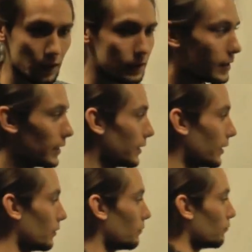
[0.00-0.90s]

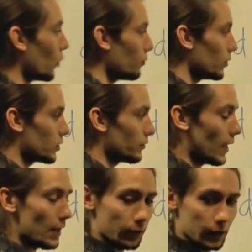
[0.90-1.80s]
taking moments of
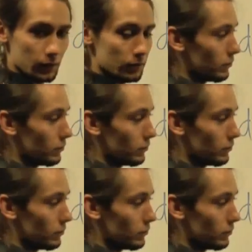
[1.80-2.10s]
area